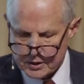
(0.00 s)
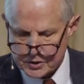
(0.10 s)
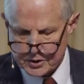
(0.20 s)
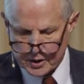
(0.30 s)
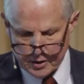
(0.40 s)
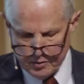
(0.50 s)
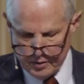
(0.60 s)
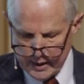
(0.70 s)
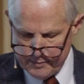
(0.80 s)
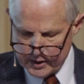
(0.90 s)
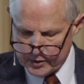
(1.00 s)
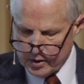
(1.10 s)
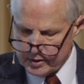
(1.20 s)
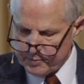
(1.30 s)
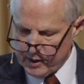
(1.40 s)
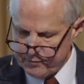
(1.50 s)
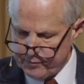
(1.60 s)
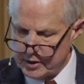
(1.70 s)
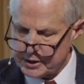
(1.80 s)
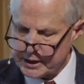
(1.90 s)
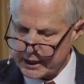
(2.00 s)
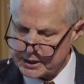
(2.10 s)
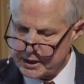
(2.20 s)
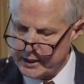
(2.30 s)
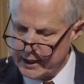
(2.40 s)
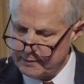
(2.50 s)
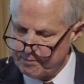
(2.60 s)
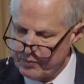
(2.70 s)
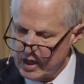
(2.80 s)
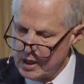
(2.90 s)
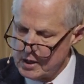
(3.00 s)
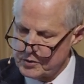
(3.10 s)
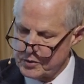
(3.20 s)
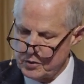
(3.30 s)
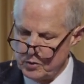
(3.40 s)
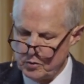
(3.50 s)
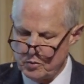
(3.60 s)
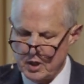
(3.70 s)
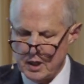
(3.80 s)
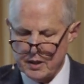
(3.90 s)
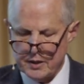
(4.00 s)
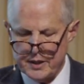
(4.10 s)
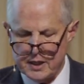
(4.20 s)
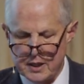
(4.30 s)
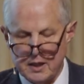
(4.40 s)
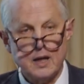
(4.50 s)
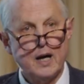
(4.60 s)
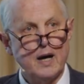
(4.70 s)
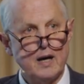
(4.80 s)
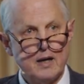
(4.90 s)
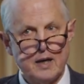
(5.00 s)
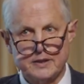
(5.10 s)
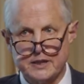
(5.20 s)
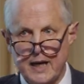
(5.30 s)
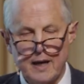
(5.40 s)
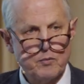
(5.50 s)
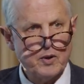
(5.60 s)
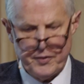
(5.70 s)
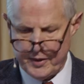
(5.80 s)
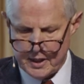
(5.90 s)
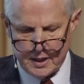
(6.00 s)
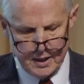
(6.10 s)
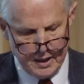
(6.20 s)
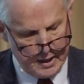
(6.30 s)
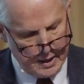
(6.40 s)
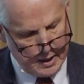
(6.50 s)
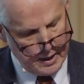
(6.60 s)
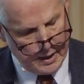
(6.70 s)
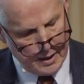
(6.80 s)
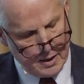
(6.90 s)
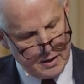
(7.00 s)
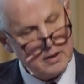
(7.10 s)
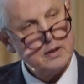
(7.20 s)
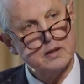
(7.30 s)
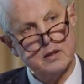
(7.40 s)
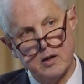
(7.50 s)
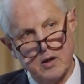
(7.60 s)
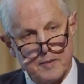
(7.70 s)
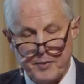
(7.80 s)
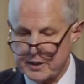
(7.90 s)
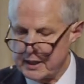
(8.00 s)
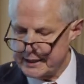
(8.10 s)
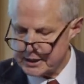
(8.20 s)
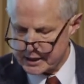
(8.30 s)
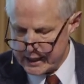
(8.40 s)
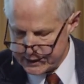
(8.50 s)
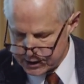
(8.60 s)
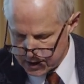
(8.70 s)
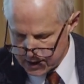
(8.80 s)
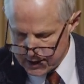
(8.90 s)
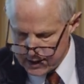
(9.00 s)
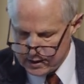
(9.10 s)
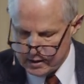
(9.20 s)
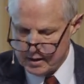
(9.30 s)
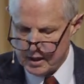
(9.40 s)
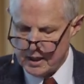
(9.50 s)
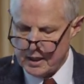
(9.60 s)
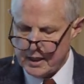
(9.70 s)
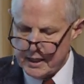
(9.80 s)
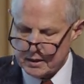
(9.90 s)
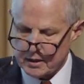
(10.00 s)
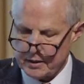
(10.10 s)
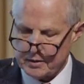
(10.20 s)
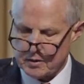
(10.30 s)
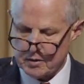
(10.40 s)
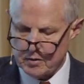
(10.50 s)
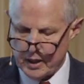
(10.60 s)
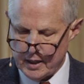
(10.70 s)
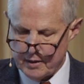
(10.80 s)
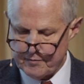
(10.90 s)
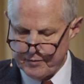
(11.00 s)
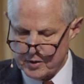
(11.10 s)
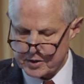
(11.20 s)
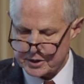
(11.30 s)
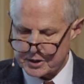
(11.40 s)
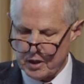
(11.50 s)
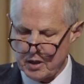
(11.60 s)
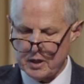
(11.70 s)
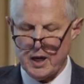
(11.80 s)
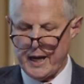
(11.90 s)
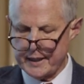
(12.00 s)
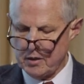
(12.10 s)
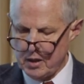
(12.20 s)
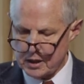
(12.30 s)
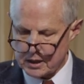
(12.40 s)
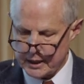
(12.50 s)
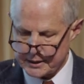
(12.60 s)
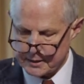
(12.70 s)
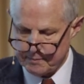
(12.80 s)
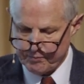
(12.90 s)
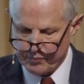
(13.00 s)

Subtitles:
So let me turn to my first section then, to the and start with the early modern legislation in England focused on iconoclasm.